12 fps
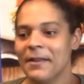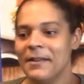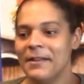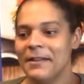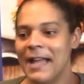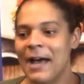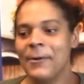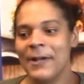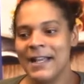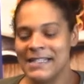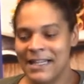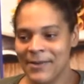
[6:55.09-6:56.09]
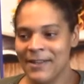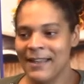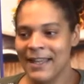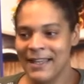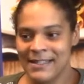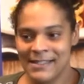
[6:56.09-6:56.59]
Nowadays,
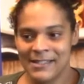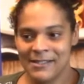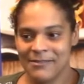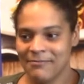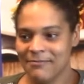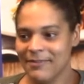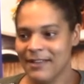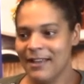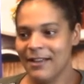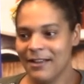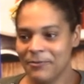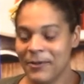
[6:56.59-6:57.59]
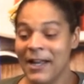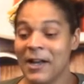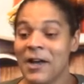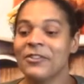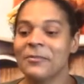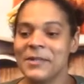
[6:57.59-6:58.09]
everything is ran
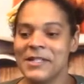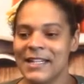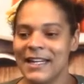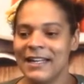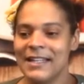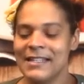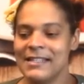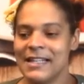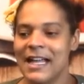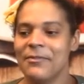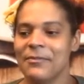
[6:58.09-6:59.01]
off a machine. It's not